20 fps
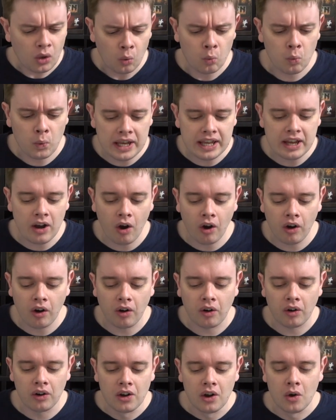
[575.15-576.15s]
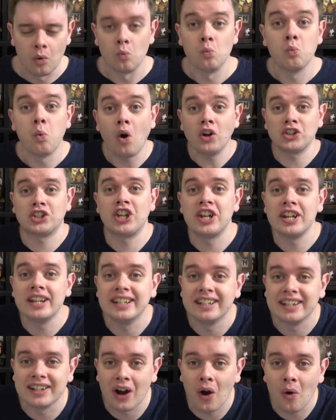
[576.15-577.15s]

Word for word: we are watching